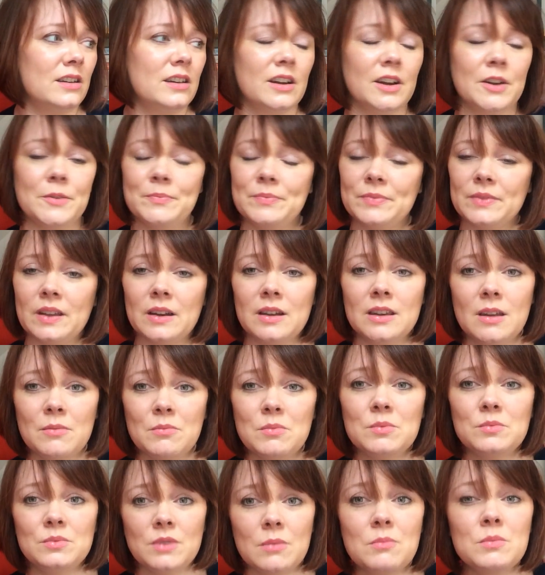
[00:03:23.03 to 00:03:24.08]
know.
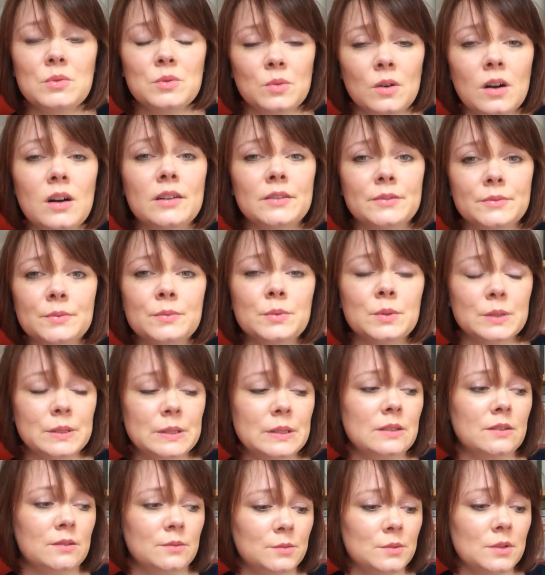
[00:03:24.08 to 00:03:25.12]
Number one
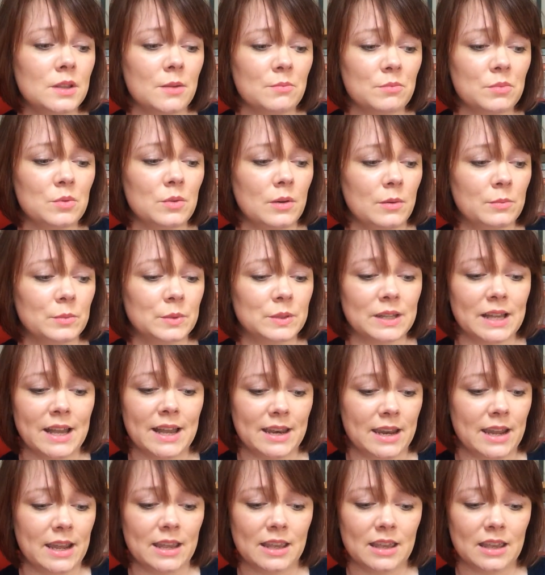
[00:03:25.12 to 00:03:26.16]
was a
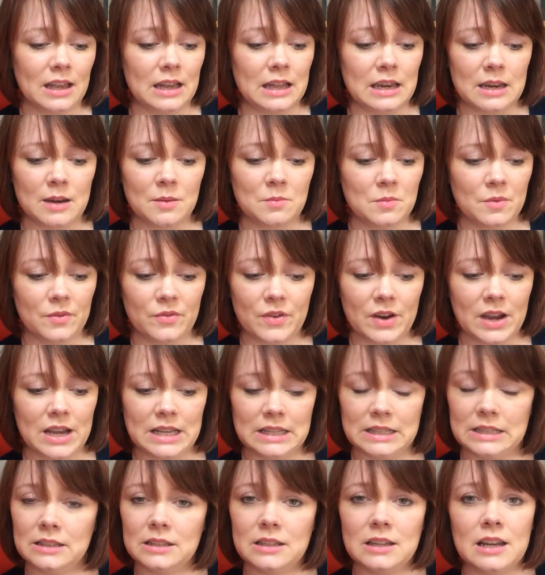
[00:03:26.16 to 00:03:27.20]
headache, and I'm
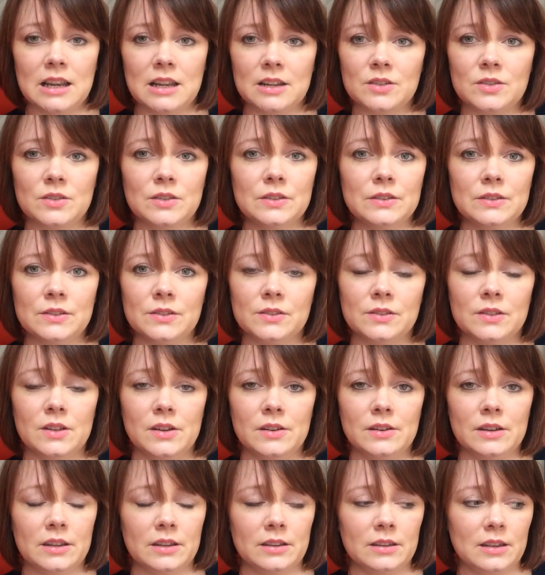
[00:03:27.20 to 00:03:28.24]
afraid the electrons
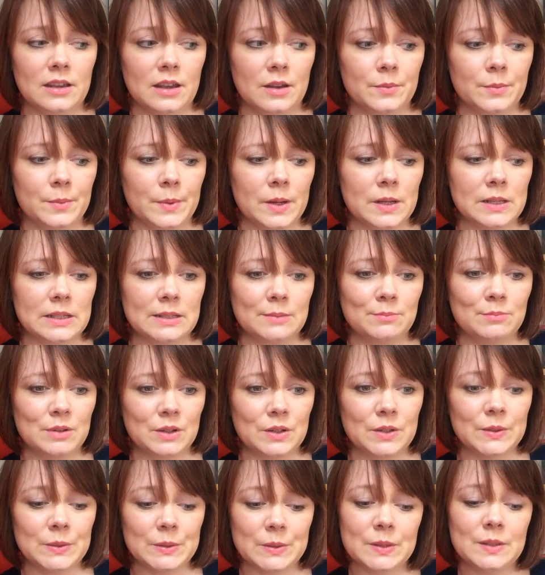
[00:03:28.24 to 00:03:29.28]
only get worse
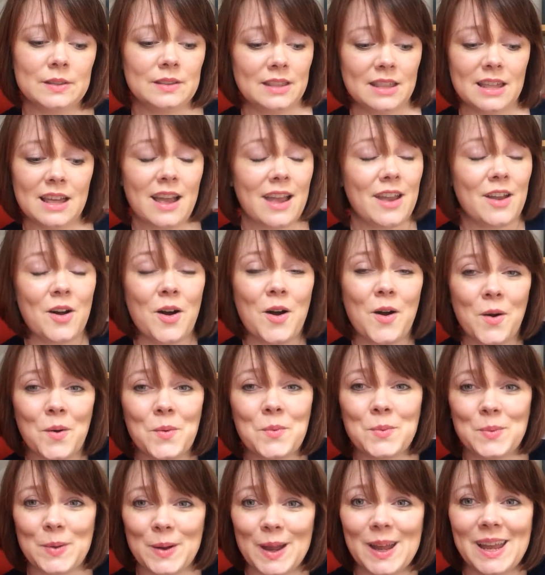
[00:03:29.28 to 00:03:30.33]
because they are
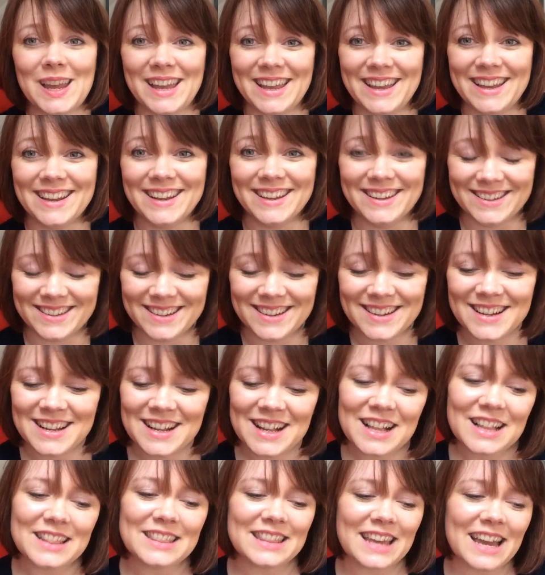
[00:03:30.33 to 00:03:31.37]
weird.
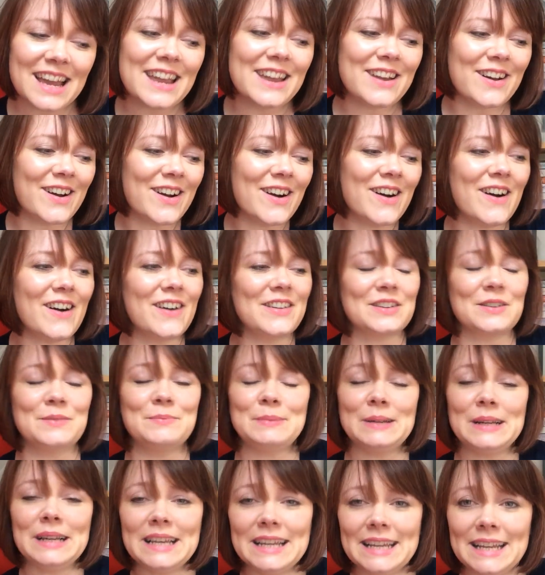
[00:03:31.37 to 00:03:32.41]
They are
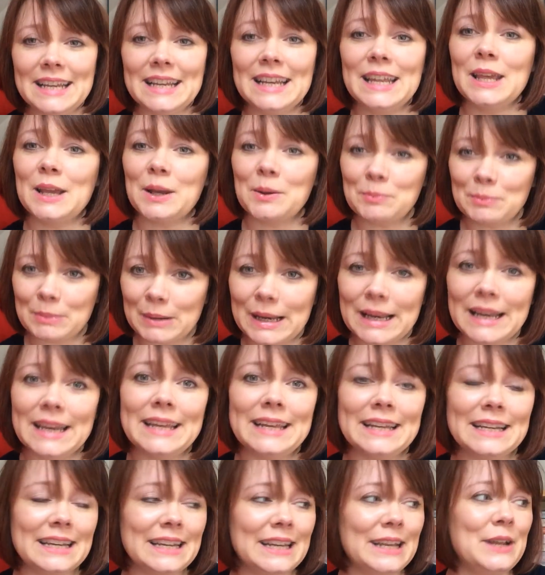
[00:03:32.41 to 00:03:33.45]

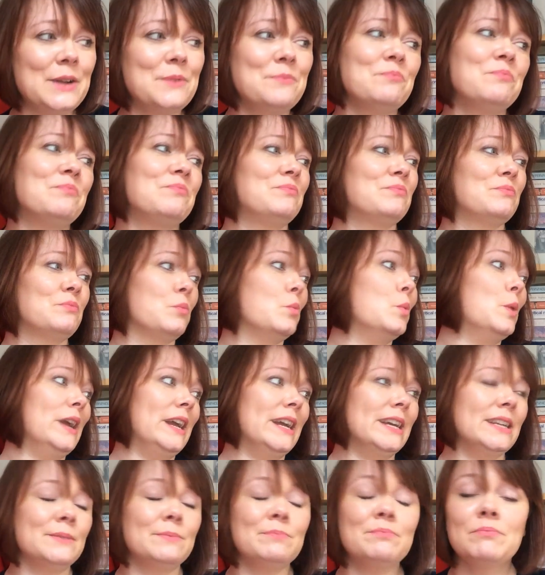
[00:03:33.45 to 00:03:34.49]
completely
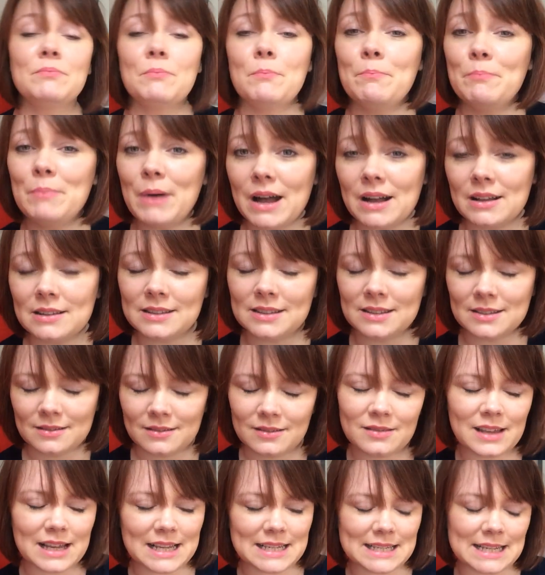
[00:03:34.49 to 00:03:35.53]
weird, but
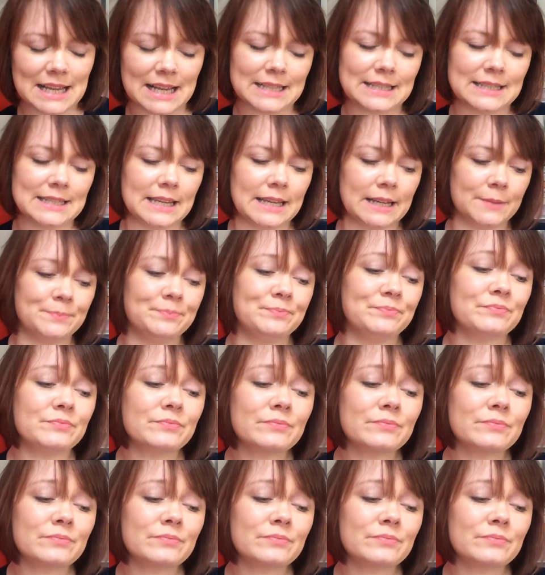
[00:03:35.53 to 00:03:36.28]
fantastic.